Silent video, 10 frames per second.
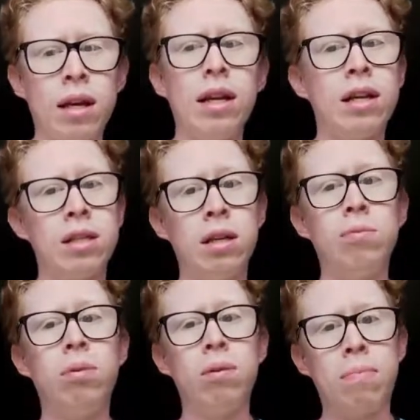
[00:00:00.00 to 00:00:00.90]
in the
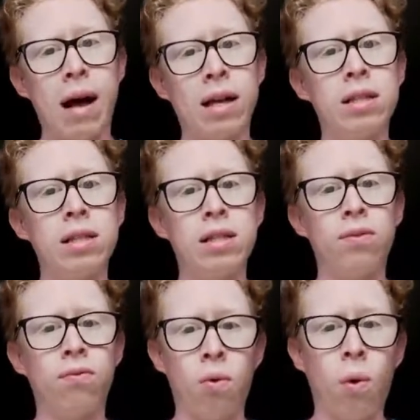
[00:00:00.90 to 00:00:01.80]
simple past
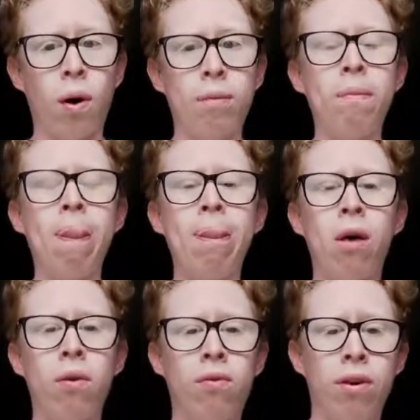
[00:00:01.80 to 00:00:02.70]
form
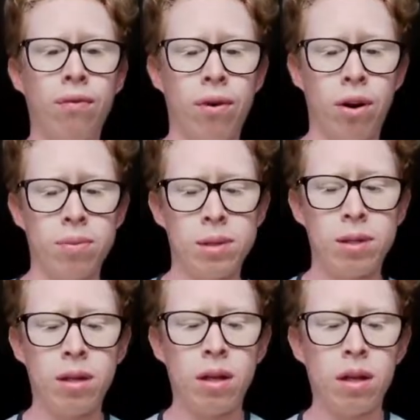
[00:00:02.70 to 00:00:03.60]
of the verbs.
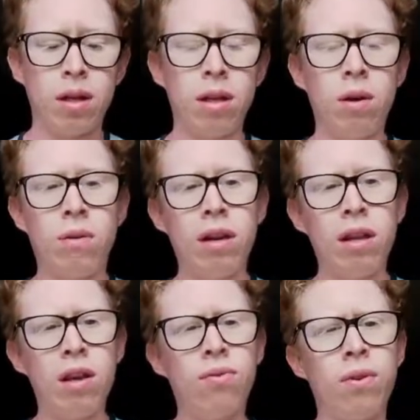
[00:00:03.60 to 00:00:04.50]
The only
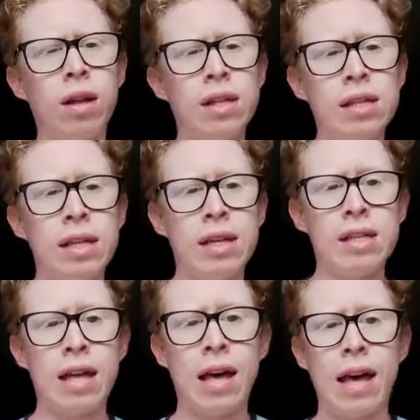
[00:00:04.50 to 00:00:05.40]
difference
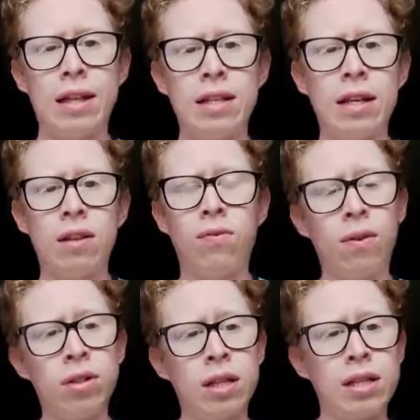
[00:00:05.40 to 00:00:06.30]
is that in the
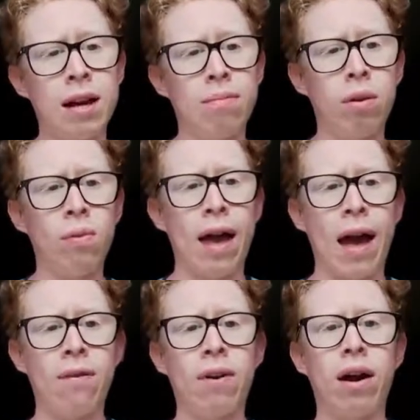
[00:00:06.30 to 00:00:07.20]
first example, we
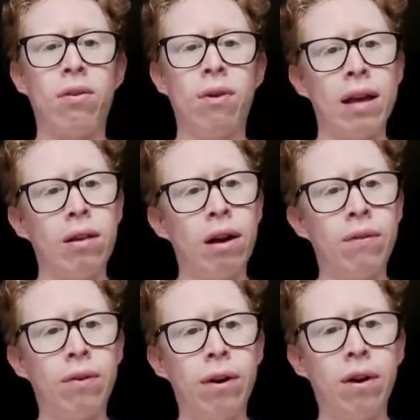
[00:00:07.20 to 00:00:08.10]
have a
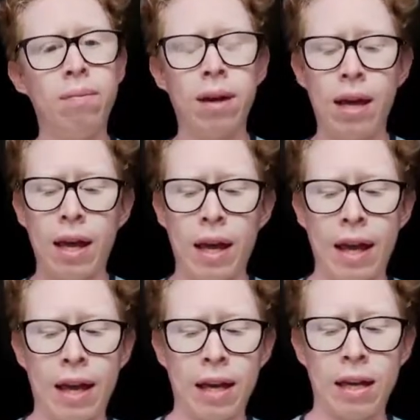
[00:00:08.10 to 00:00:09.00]
regular verb,
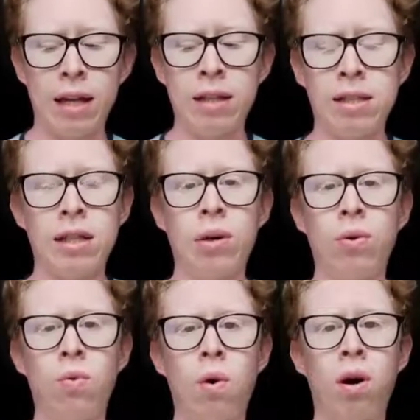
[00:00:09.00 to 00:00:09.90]
and in the
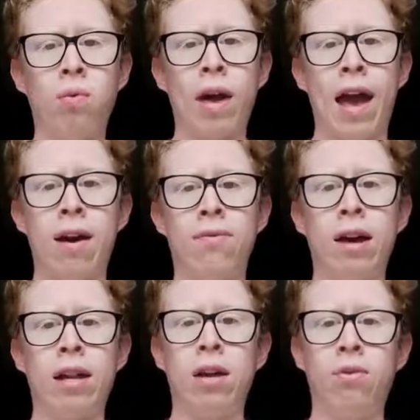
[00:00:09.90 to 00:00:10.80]
second one, we have
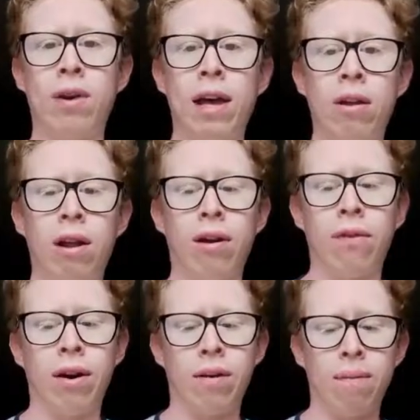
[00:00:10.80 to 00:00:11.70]
an irregular
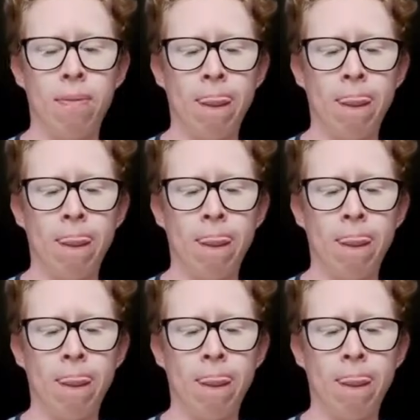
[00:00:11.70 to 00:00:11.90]
verb.